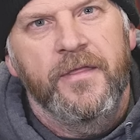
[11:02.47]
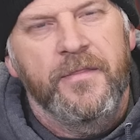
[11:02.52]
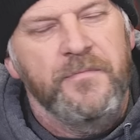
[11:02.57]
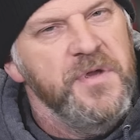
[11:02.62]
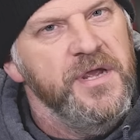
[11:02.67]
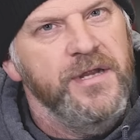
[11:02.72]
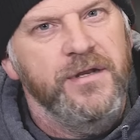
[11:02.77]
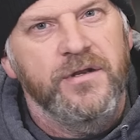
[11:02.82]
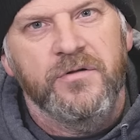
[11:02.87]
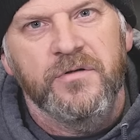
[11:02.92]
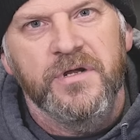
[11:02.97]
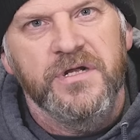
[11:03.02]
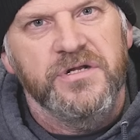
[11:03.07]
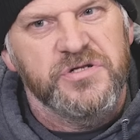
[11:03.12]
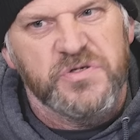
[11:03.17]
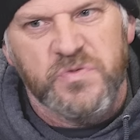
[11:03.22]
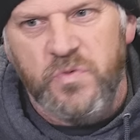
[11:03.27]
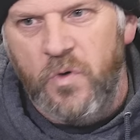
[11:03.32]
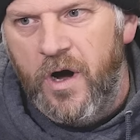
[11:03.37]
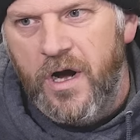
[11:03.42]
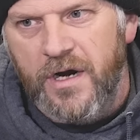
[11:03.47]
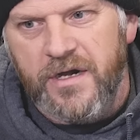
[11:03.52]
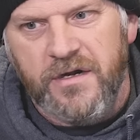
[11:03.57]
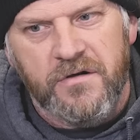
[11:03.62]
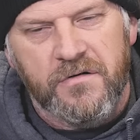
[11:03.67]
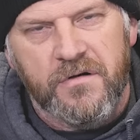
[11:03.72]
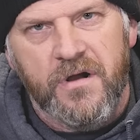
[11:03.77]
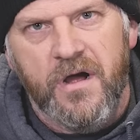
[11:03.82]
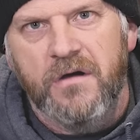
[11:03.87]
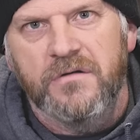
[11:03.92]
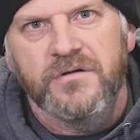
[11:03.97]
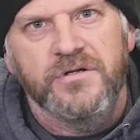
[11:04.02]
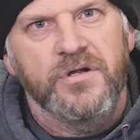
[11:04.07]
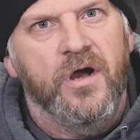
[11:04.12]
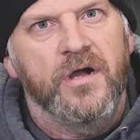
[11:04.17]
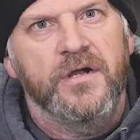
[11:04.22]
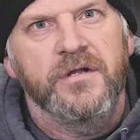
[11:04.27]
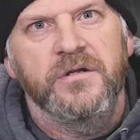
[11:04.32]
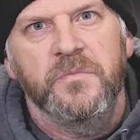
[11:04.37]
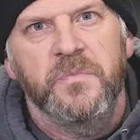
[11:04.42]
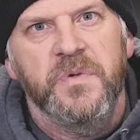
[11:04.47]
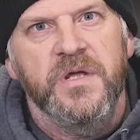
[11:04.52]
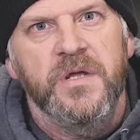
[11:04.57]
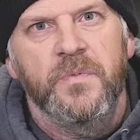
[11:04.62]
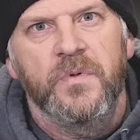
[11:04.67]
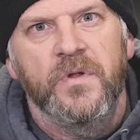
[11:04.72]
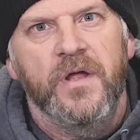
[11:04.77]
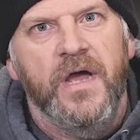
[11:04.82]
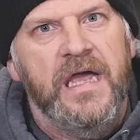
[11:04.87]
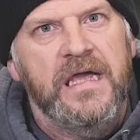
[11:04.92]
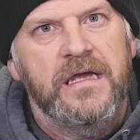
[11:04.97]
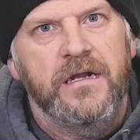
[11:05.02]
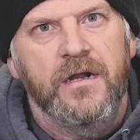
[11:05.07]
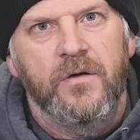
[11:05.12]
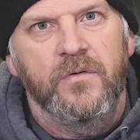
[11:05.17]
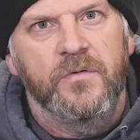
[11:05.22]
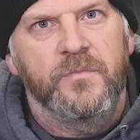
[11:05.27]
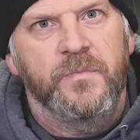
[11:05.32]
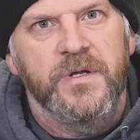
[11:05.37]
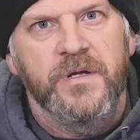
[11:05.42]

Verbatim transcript: Meet and greet, just walking around, talking to people, hanging out with